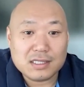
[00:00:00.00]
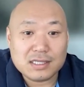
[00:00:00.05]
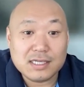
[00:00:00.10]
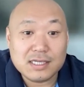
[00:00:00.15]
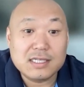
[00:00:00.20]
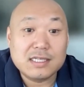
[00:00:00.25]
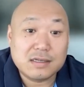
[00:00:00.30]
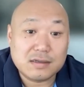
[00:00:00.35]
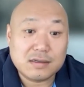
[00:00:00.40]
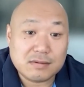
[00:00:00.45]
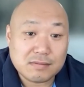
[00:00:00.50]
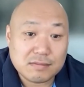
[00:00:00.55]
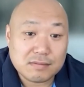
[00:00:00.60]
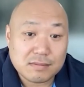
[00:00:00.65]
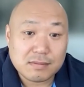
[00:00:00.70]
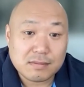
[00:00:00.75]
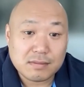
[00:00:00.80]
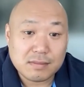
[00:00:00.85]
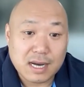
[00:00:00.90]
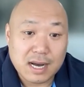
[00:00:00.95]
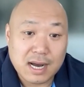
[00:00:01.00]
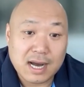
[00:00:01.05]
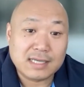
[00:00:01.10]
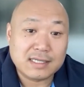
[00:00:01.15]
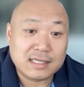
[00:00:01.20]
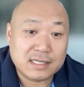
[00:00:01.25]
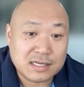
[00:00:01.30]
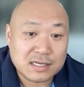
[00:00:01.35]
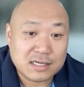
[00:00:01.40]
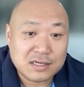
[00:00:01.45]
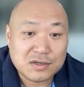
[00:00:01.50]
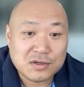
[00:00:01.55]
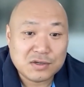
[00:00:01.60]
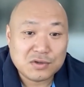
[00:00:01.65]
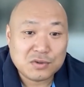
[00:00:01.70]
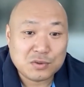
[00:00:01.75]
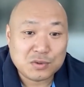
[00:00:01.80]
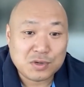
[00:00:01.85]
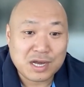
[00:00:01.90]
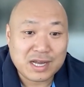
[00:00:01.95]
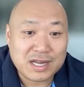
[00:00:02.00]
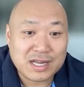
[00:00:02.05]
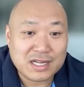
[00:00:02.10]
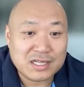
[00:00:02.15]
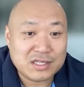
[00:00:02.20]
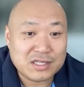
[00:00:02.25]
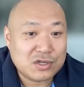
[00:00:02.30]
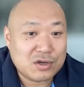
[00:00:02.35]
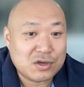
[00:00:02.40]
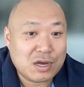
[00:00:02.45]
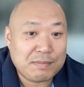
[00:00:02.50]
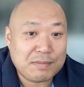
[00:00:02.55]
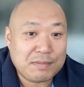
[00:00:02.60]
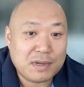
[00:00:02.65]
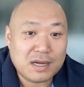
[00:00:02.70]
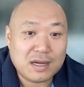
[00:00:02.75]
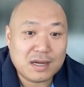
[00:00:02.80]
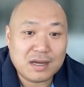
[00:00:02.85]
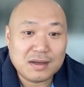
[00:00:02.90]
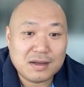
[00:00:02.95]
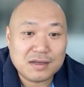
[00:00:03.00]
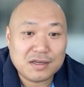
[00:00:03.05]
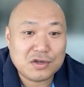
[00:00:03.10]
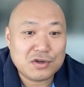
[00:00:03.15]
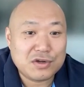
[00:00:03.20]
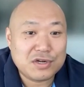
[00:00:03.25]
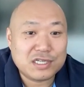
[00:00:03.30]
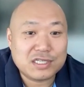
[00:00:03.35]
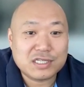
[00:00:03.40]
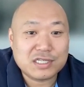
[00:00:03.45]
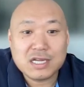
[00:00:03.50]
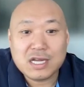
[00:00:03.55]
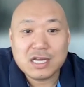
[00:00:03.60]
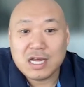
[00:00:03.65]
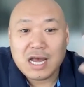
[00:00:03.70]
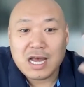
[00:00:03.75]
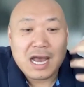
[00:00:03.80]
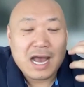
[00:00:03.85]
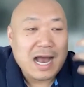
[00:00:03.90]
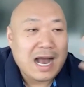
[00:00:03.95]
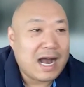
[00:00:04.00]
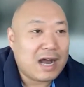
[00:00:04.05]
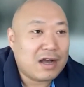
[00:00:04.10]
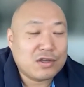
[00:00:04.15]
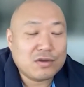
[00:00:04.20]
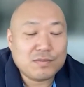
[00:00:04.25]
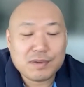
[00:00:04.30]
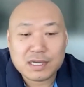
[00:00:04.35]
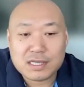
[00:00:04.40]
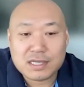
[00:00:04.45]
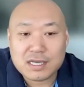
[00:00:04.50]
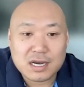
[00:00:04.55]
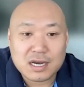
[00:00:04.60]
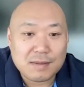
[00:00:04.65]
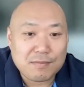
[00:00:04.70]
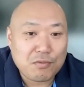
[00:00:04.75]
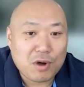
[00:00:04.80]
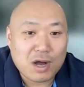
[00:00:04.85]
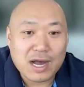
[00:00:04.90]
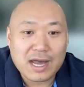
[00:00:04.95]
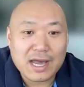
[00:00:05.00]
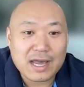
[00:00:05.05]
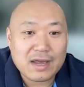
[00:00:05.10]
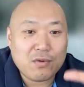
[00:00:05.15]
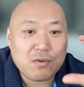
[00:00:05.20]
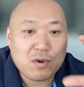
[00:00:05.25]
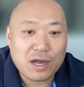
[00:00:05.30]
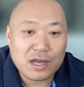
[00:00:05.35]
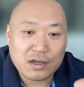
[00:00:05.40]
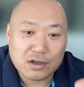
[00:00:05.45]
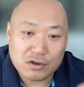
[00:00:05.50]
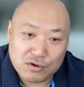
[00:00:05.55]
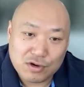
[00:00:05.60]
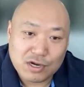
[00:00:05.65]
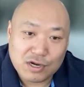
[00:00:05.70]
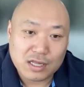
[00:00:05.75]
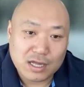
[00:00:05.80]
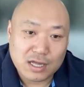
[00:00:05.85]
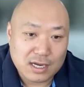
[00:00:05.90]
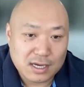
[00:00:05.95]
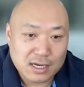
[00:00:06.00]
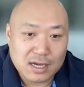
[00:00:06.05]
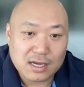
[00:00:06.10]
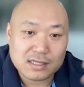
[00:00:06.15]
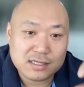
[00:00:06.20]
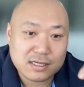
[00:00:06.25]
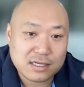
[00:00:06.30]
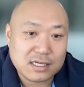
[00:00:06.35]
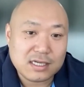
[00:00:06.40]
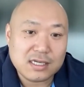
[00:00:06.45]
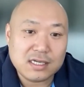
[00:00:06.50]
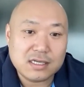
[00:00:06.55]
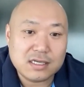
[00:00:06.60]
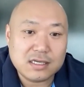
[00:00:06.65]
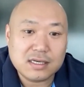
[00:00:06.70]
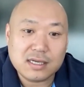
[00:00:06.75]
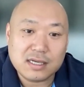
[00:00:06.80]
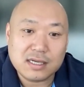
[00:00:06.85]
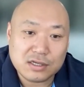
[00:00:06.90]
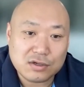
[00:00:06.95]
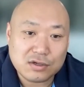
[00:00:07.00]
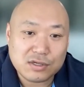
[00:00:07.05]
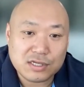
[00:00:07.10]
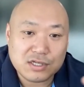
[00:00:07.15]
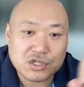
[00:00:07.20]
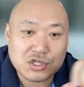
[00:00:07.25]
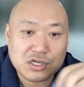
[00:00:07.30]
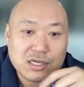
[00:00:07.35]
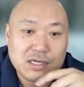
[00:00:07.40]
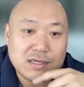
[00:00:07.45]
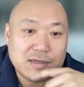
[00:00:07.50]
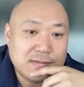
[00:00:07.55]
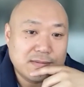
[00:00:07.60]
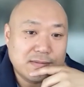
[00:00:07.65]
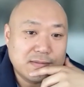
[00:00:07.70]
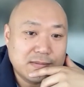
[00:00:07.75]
decent Bahasa, right? And so I'm curious how you picked that up. Why you create a lot of content in Indonesia?